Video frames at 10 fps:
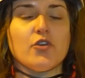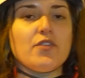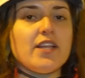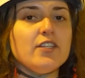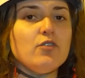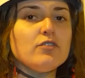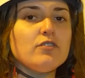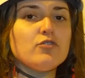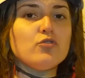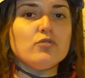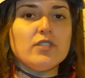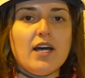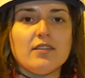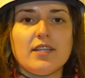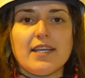Then in order to
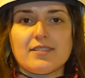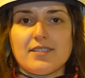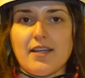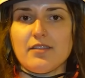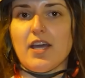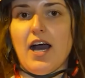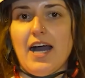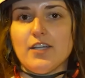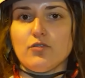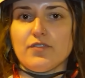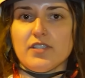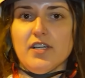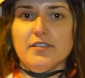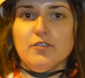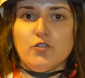not extend the height of the
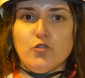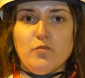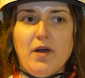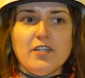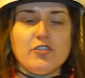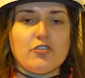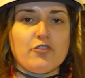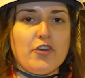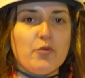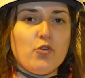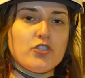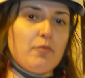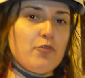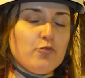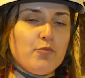tunnel too much, there was
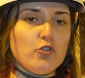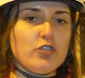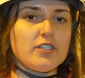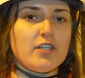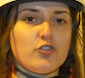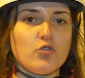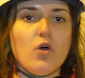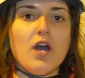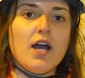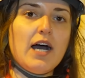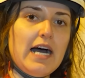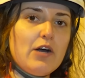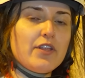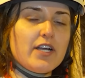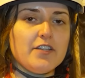some thought process as to
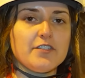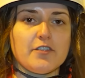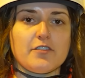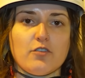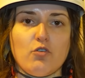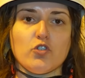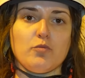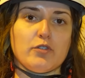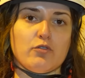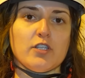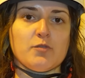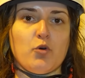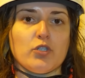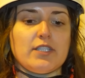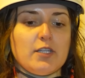how the canisters are going to be
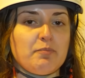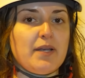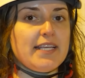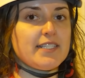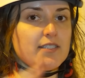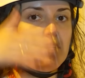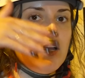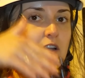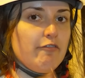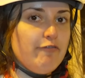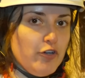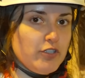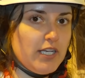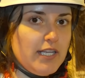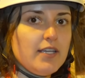transported and placed
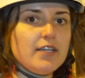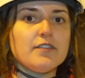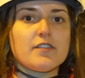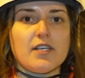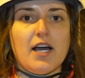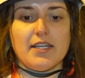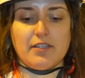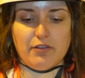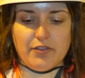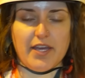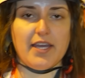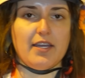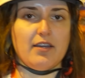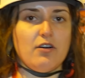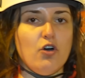vertically inside
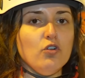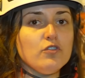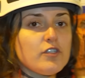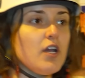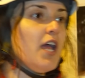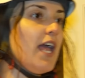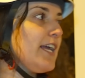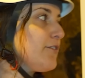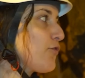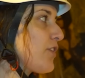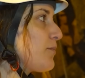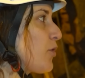the holes. And for that